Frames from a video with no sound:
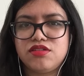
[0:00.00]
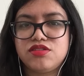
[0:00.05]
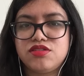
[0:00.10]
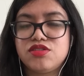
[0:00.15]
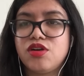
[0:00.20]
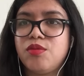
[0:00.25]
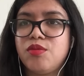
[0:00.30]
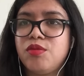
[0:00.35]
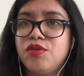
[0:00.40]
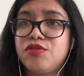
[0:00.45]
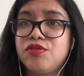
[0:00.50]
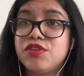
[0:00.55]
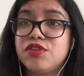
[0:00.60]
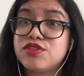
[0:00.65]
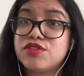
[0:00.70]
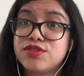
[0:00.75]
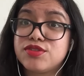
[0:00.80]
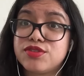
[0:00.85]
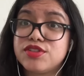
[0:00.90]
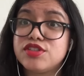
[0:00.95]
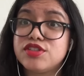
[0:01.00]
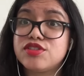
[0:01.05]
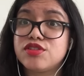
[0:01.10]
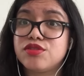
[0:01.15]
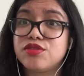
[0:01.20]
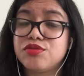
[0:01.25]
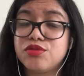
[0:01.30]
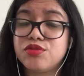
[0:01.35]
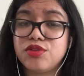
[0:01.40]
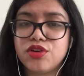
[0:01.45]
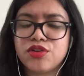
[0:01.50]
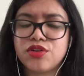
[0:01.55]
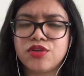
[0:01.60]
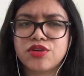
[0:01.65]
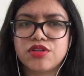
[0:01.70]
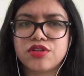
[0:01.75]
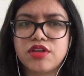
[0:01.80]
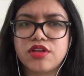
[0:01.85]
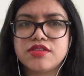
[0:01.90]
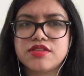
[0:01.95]
Some of the stories of Julio
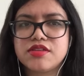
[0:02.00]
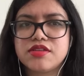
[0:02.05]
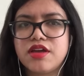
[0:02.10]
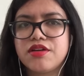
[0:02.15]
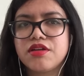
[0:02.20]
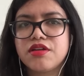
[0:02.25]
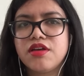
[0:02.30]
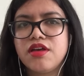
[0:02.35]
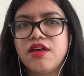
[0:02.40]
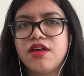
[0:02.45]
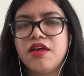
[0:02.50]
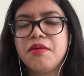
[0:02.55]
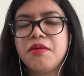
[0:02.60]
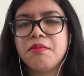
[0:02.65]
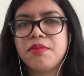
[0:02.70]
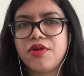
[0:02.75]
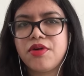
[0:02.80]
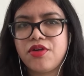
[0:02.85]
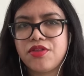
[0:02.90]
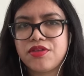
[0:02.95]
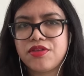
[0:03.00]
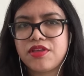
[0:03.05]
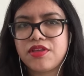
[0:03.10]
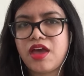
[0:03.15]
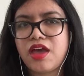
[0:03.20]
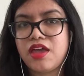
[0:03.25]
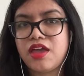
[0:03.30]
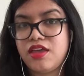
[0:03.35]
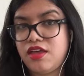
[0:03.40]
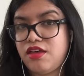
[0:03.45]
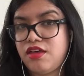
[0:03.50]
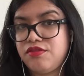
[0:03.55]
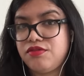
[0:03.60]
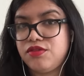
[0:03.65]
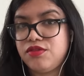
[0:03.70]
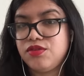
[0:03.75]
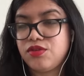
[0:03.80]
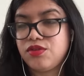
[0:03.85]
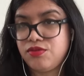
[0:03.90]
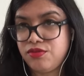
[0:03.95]
Cortázar. But I
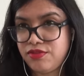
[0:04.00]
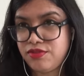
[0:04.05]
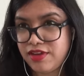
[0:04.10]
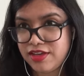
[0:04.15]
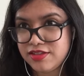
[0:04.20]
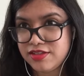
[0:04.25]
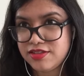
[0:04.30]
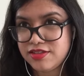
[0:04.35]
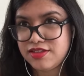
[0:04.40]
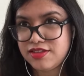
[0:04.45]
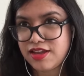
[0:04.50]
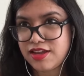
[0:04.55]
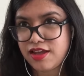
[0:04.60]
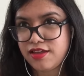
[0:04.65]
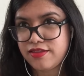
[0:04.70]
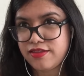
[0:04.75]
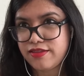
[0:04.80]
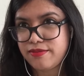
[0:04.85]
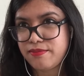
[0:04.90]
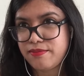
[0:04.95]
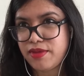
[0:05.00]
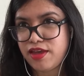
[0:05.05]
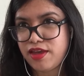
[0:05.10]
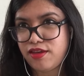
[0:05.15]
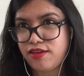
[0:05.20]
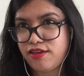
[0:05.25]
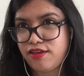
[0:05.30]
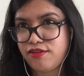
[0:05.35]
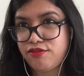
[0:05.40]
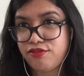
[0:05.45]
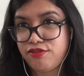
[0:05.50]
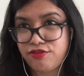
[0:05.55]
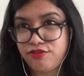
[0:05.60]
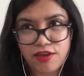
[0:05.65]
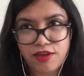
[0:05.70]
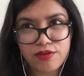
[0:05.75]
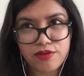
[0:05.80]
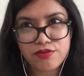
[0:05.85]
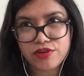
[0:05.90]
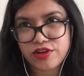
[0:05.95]
have to confess that my
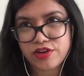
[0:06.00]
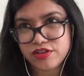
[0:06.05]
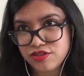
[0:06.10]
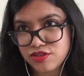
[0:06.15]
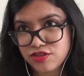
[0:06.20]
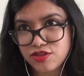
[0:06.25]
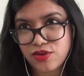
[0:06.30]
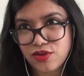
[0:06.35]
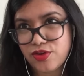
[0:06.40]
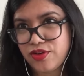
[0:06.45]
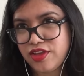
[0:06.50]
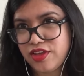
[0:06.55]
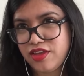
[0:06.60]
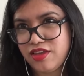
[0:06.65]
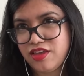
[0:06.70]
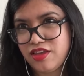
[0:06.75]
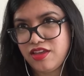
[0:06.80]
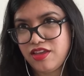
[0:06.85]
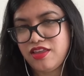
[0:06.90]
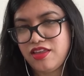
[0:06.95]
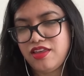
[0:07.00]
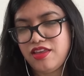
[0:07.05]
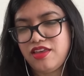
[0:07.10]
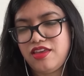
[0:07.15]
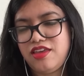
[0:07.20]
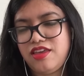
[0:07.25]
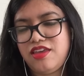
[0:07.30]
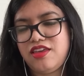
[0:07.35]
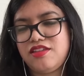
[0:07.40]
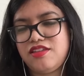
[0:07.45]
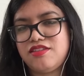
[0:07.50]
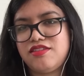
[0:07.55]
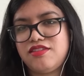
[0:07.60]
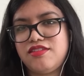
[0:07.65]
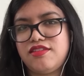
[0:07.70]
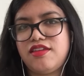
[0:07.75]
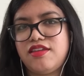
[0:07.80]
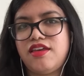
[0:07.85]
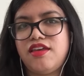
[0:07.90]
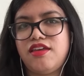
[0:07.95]
favorite story
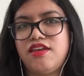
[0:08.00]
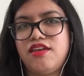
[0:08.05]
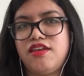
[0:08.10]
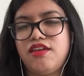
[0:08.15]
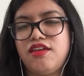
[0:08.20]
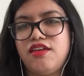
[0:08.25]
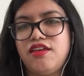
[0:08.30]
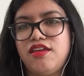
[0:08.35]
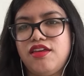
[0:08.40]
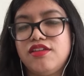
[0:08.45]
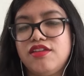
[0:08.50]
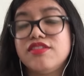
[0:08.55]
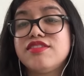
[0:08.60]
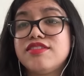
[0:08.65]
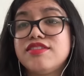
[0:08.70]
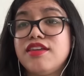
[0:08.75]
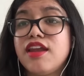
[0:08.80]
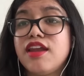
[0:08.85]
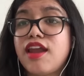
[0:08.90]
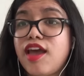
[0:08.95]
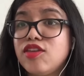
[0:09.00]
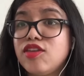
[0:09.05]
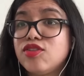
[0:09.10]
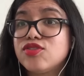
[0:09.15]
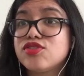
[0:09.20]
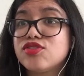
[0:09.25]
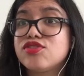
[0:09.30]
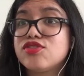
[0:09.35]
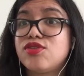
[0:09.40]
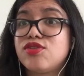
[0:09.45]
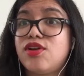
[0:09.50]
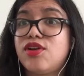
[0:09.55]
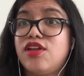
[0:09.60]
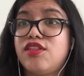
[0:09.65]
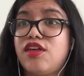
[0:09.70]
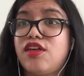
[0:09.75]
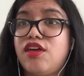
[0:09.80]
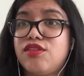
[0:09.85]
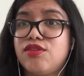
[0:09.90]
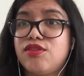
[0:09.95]
is Cien Años de
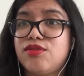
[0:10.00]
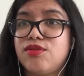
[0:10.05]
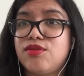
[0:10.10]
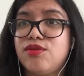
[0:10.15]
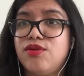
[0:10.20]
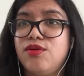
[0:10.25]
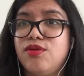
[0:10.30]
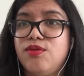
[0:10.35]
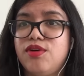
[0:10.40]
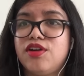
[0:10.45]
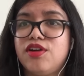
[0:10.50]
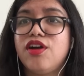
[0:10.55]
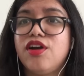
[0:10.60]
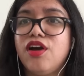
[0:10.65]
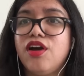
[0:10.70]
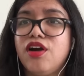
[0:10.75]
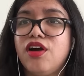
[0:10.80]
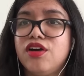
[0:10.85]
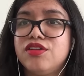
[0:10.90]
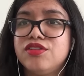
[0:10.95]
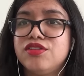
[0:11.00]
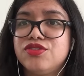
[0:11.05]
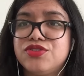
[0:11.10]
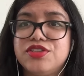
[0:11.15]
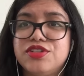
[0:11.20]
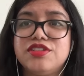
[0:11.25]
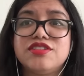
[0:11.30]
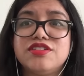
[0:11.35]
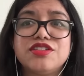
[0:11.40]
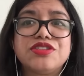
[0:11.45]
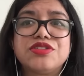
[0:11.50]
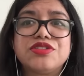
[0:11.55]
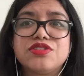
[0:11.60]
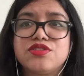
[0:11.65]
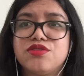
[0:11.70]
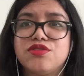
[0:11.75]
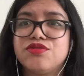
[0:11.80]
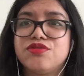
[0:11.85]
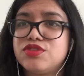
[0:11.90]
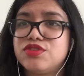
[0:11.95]
Soledad, 100
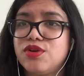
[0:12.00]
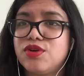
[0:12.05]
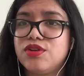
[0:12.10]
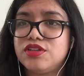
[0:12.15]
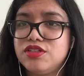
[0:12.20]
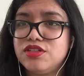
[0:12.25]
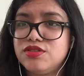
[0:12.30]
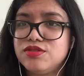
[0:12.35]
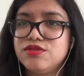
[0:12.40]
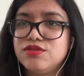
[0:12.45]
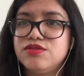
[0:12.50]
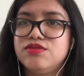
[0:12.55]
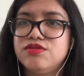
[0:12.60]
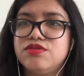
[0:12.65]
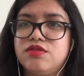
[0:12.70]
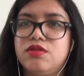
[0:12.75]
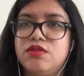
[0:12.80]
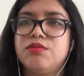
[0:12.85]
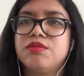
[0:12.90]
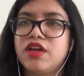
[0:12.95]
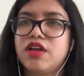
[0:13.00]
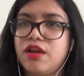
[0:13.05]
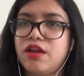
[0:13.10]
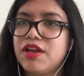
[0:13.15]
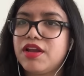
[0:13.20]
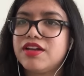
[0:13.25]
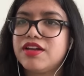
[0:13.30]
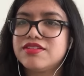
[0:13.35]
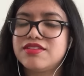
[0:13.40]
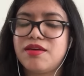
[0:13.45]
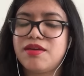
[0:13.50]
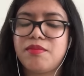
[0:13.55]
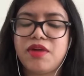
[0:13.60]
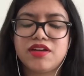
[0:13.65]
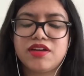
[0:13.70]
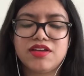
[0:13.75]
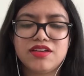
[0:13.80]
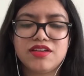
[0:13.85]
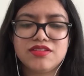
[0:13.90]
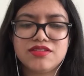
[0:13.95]
Years of Solitude, from Gabriel García
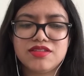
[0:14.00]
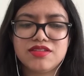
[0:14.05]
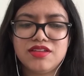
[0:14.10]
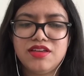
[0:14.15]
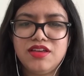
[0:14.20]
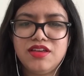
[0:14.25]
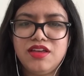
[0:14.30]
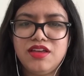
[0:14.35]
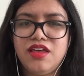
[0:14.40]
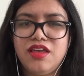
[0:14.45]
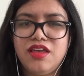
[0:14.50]
Márquez.